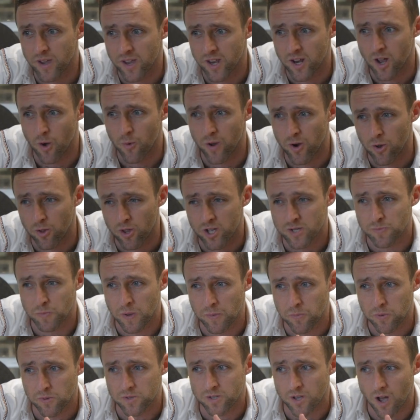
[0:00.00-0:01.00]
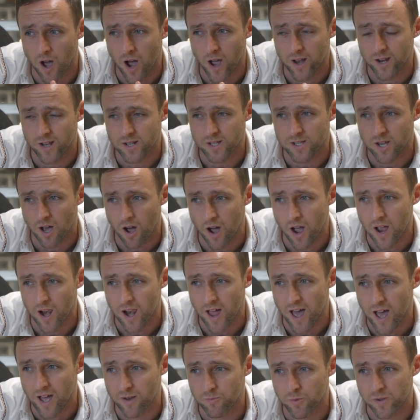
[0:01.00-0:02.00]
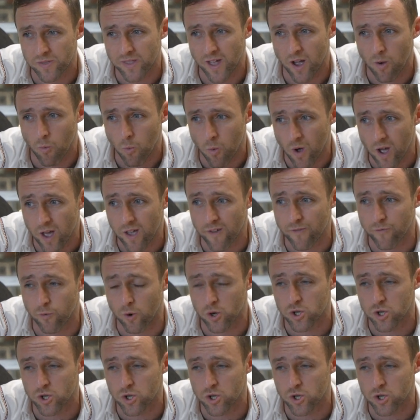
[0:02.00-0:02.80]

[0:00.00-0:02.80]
You know, when all those people died in Thailand, when that wave